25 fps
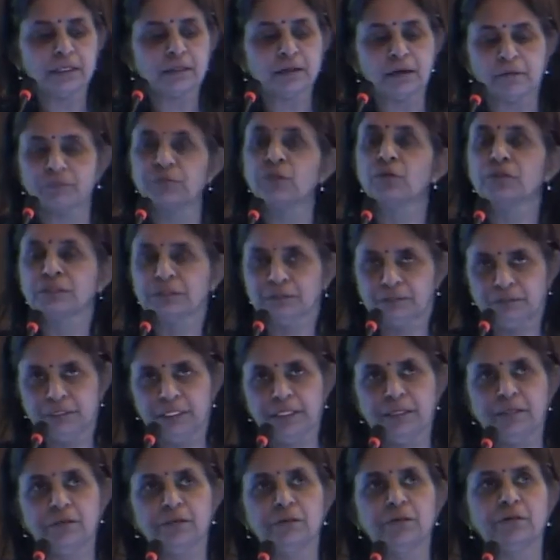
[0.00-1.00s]
Of course,
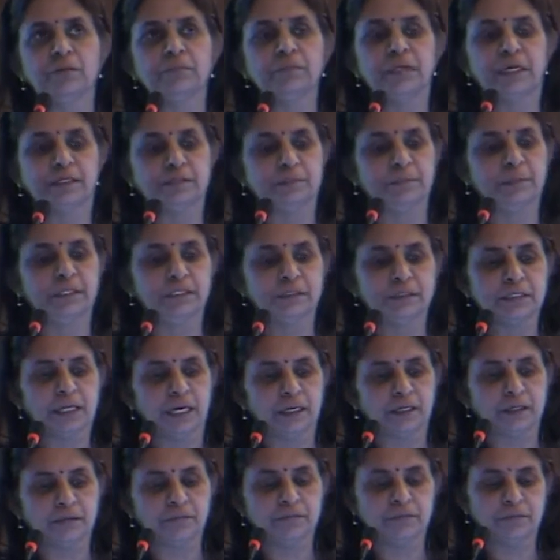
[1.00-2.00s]
JNNURM has been
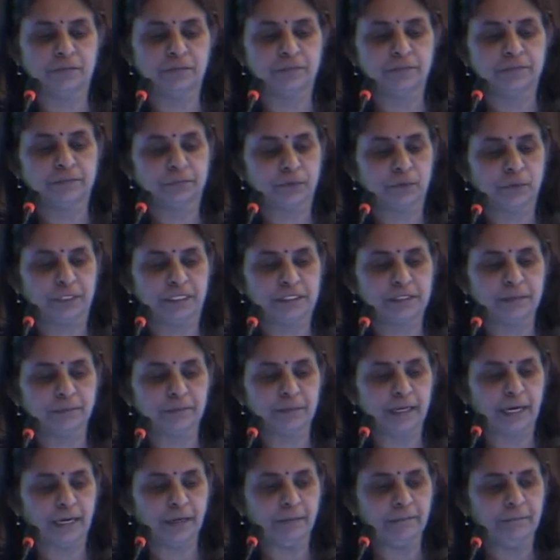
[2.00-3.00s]
started from quite some
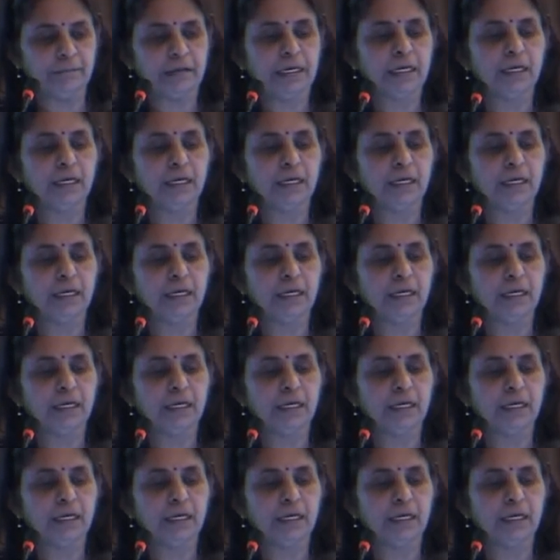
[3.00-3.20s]
time,